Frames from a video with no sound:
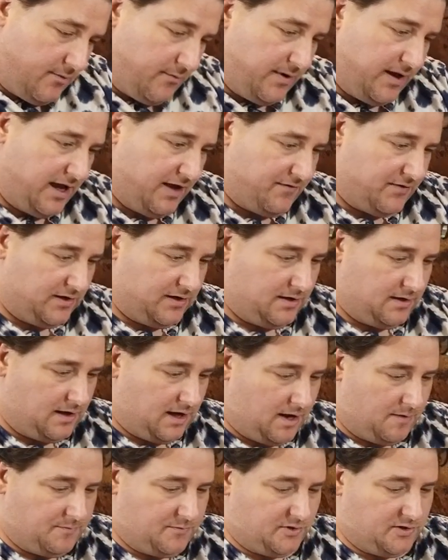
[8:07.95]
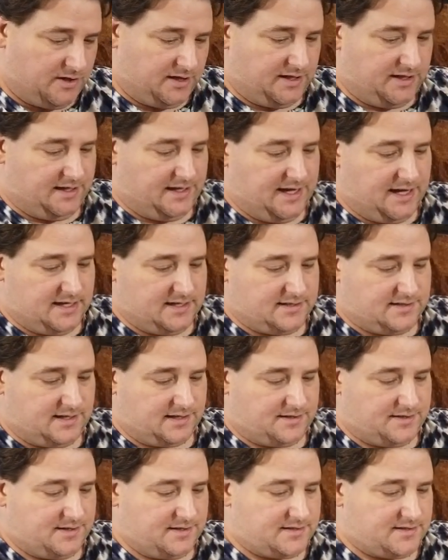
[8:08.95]
We have an, I'm going to guess
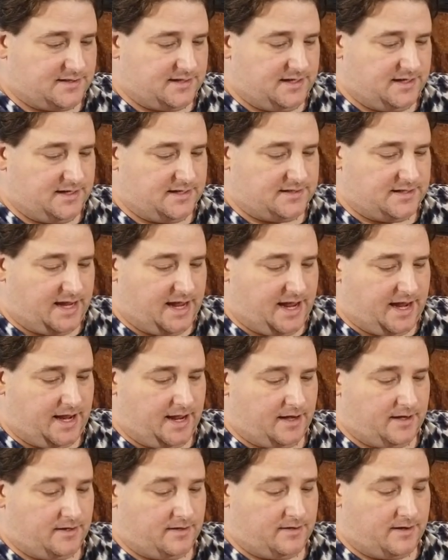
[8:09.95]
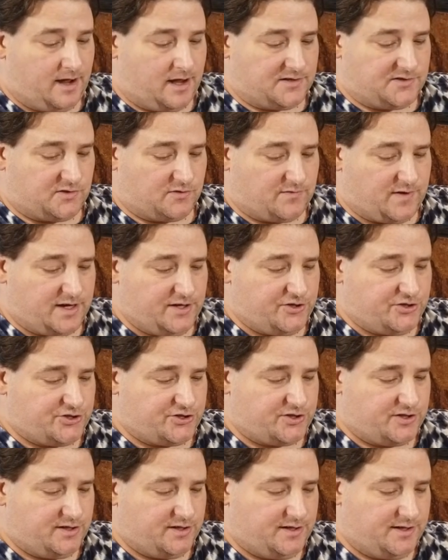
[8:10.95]
that this is a nozzle
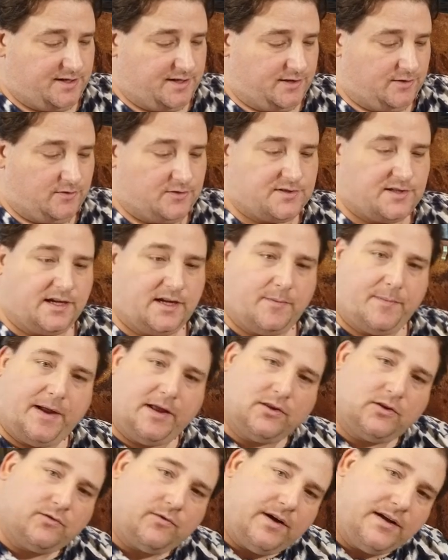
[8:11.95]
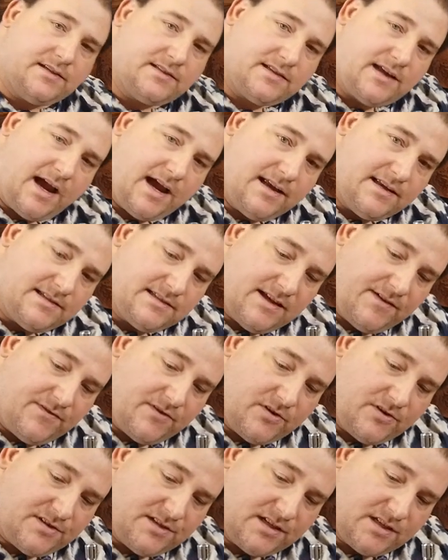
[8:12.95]
wrench. It looks like about the right size,
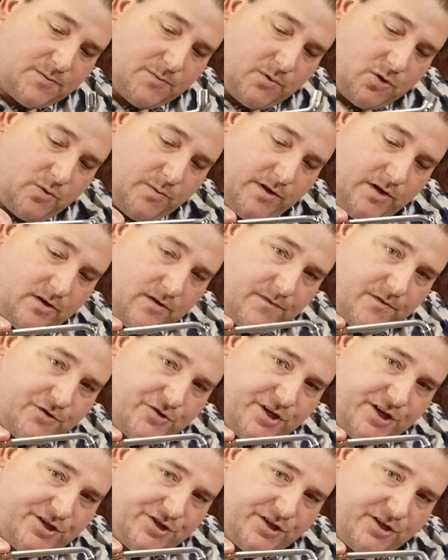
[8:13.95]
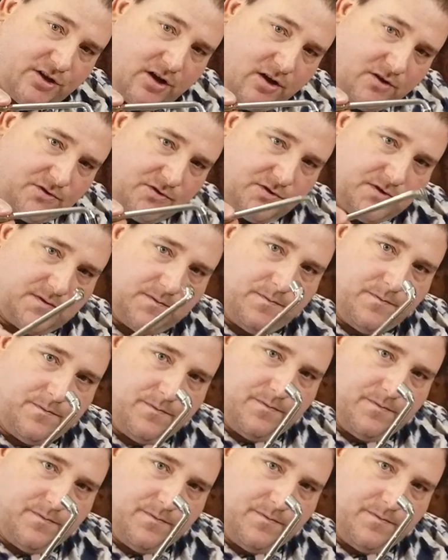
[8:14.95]
seven or six millimeter for changing nozzles.